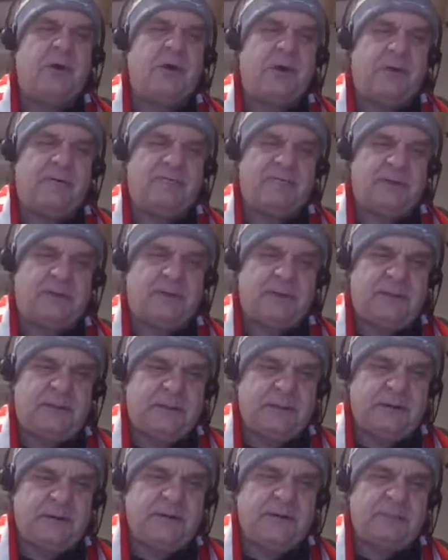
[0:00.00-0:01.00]
Over the
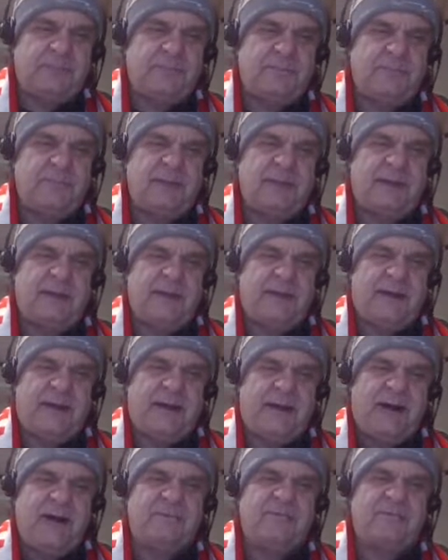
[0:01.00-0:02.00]
year and a
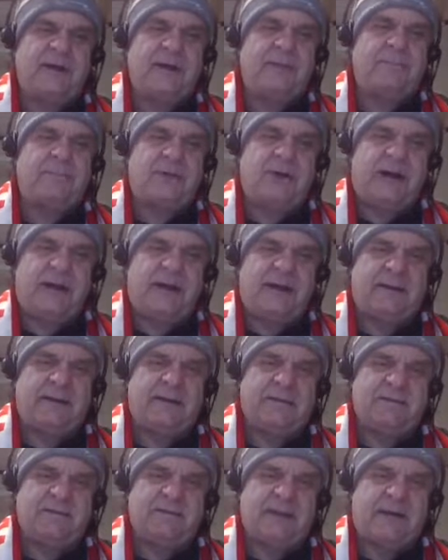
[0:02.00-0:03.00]
half, PROG
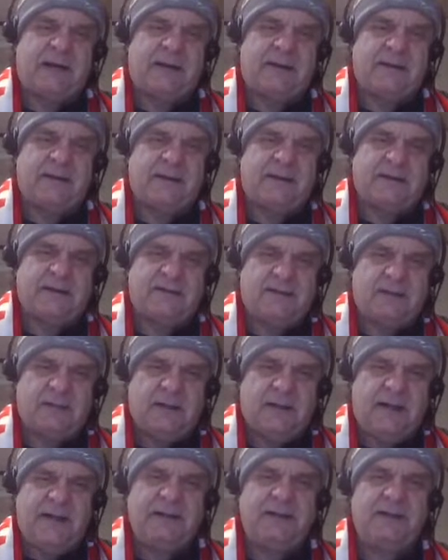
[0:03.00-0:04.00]
stock
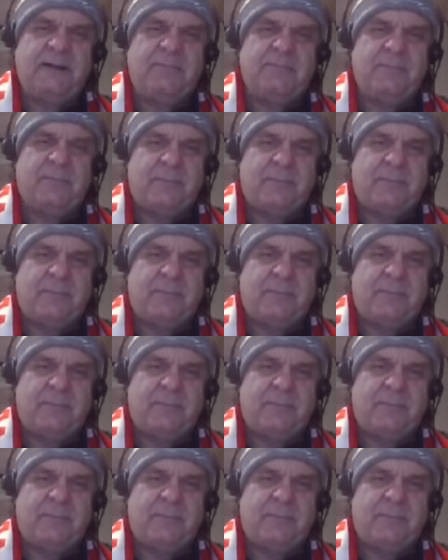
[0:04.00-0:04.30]
declined,